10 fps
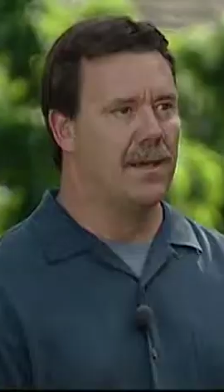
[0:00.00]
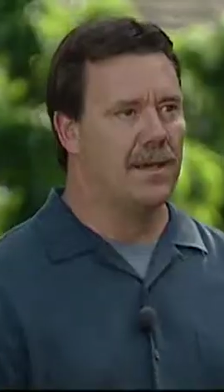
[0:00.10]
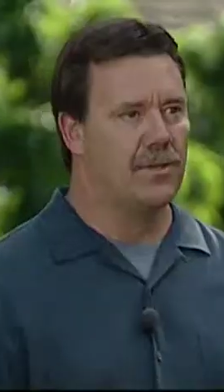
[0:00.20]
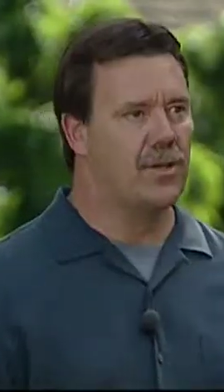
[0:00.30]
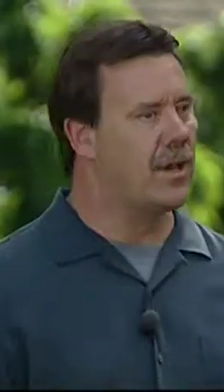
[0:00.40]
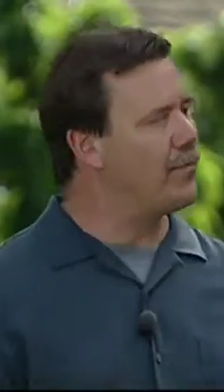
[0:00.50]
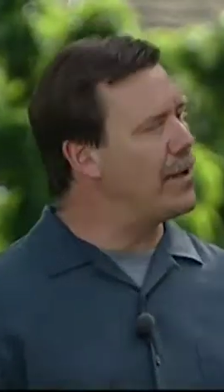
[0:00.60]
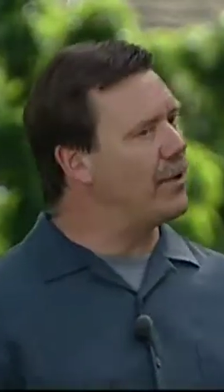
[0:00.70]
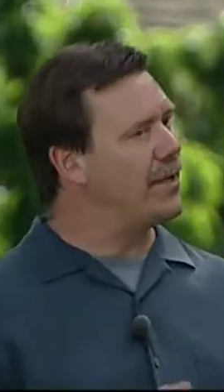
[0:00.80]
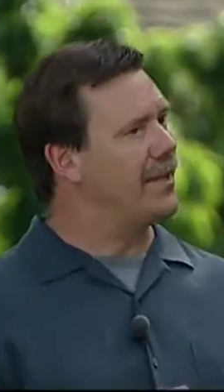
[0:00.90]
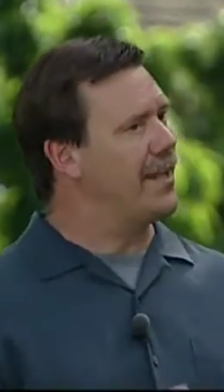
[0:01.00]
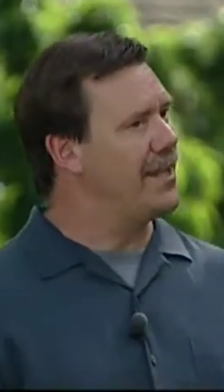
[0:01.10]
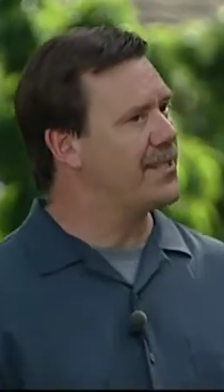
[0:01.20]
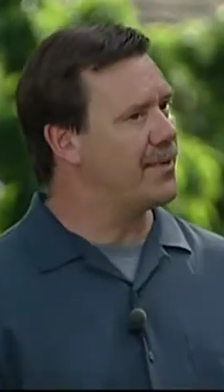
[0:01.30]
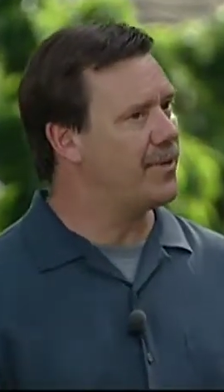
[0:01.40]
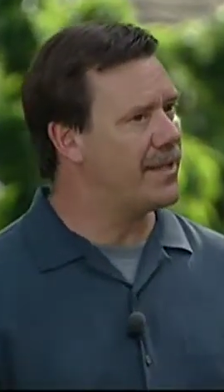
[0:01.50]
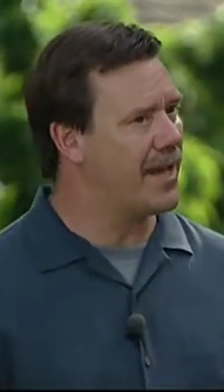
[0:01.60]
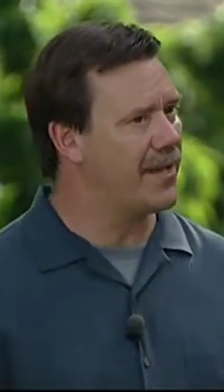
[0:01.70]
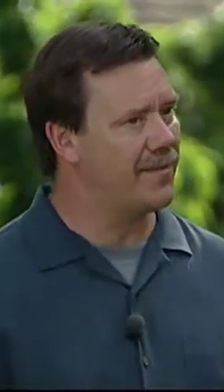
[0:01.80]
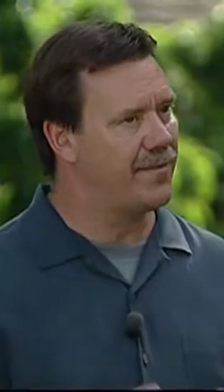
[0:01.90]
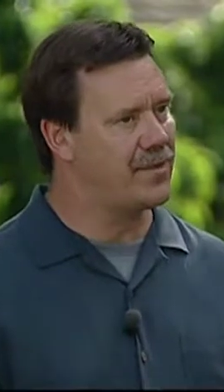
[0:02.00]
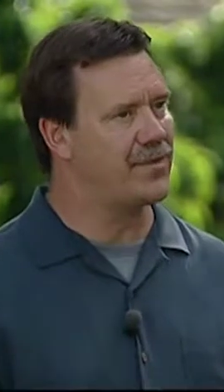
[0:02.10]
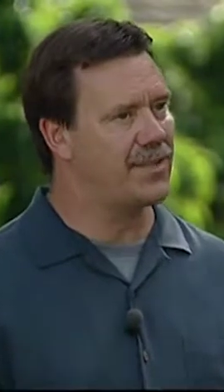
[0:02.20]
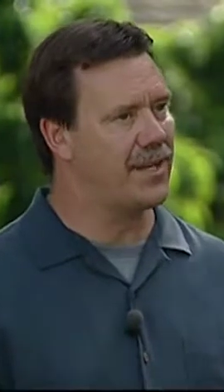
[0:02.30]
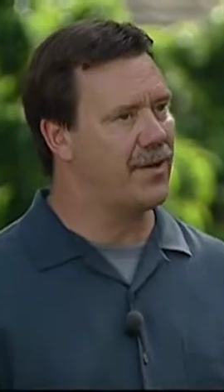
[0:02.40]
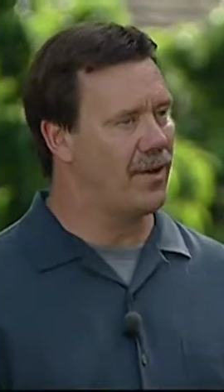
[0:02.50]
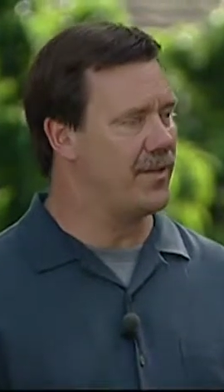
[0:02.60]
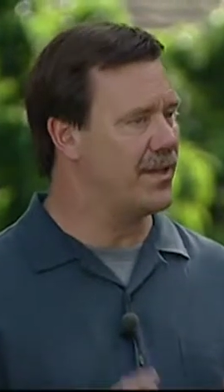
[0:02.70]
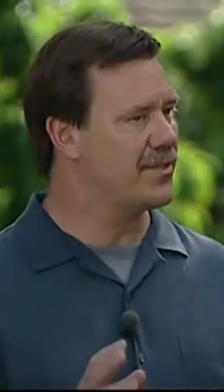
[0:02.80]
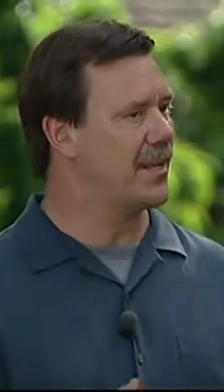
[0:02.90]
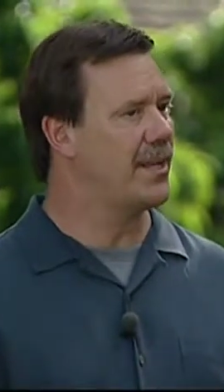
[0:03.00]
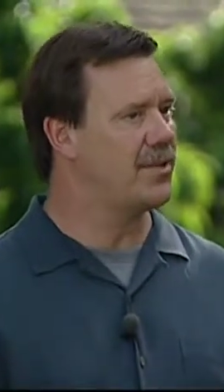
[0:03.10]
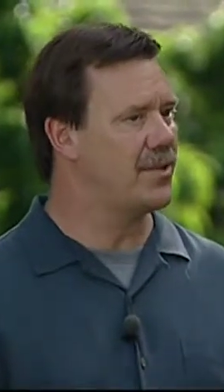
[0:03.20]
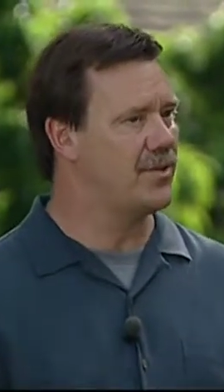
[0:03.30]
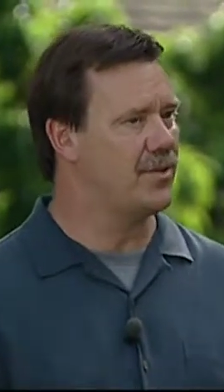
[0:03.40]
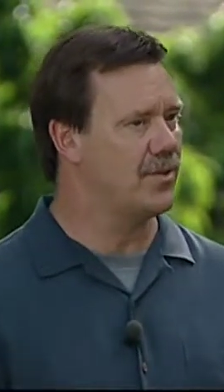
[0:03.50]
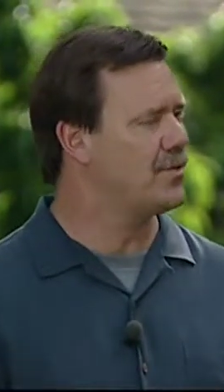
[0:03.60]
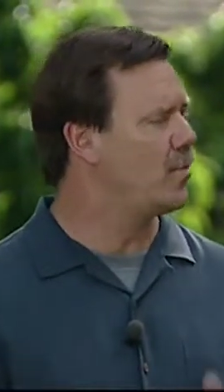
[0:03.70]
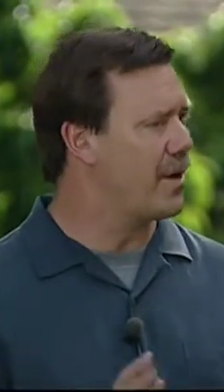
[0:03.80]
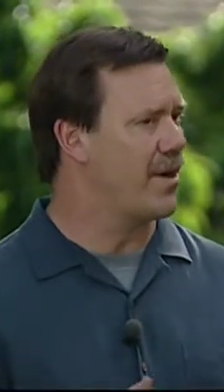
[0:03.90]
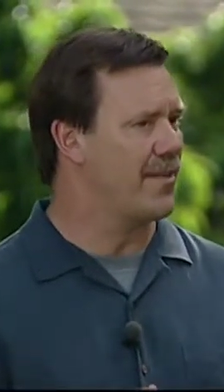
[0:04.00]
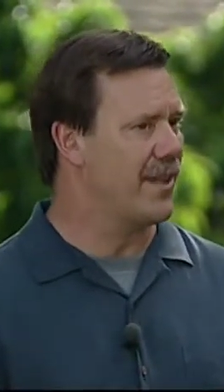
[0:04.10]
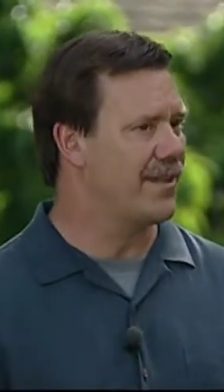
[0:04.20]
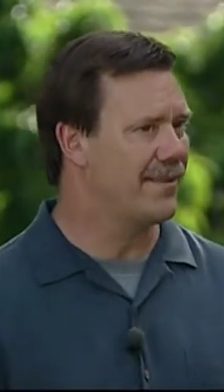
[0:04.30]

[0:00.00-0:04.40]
John, if we look at the hits that we take in efficiency on the installation of these units, what are they?